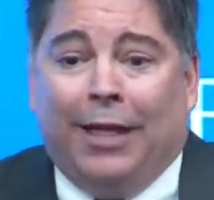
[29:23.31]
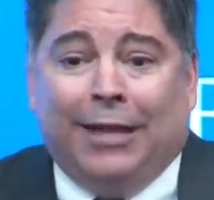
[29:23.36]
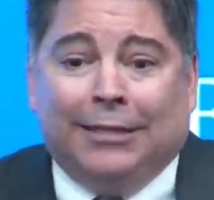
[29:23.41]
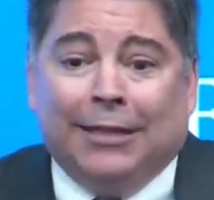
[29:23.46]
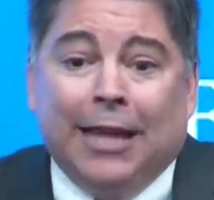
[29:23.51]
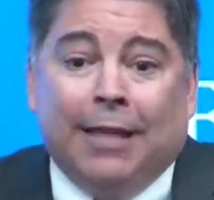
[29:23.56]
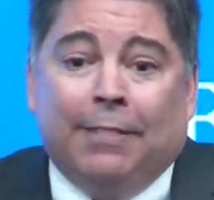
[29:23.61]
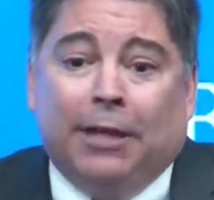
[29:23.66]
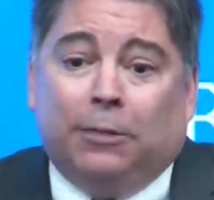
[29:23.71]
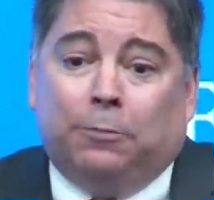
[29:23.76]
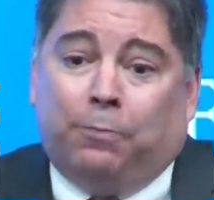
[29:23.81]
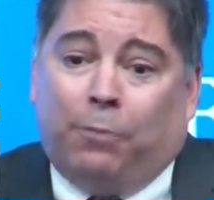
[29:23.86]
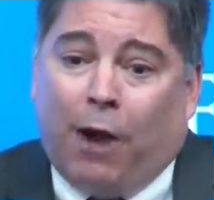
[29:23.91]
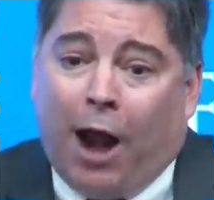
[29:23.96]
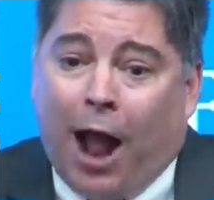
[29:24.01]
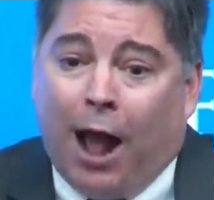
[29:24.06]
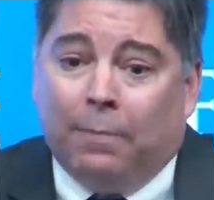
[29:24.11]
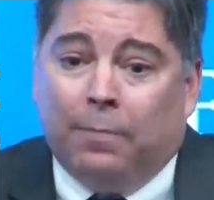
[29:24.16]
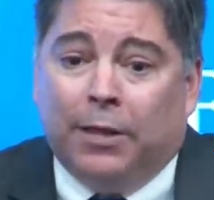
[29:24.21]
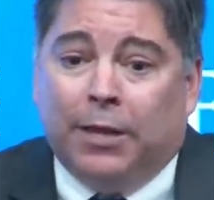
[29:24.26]
That's
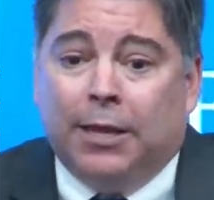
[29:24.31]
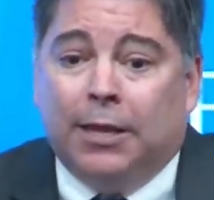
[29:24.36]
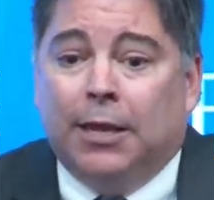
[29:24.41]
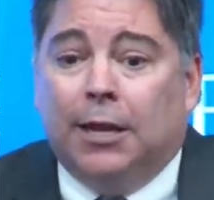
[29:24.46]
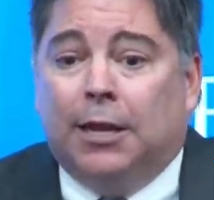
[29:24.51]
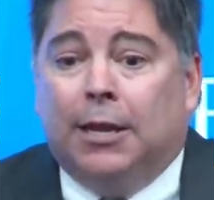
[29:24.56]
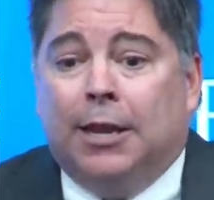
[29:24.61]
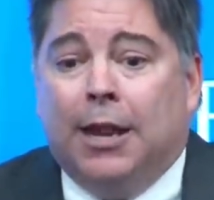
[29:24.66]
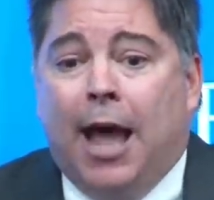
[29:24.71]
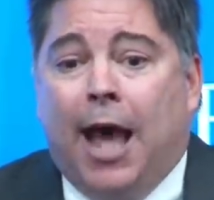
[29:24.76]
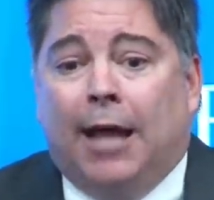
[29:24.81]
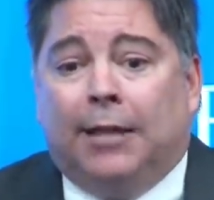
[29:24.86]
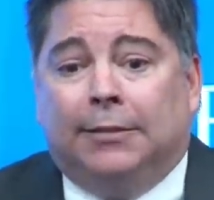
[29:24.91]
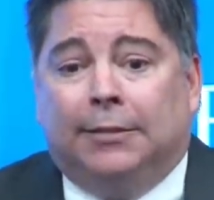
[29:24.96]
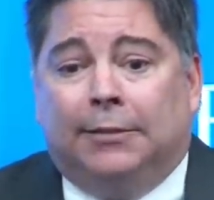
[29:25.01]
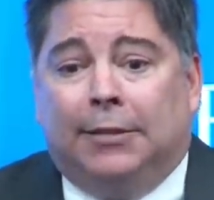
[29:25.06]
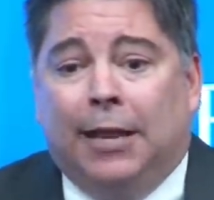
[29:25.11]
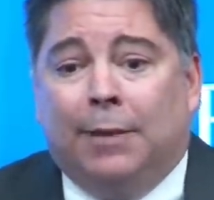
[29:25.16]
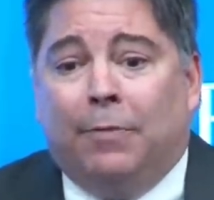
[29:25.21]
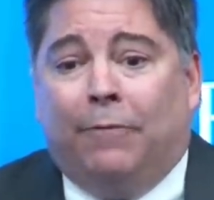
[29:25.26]
probably not
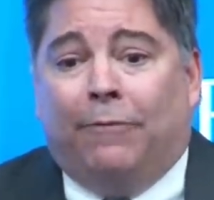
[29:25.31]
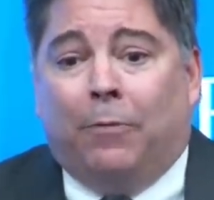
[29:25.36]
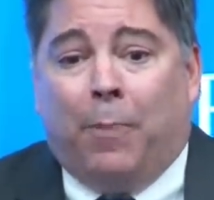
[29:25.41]
sustainable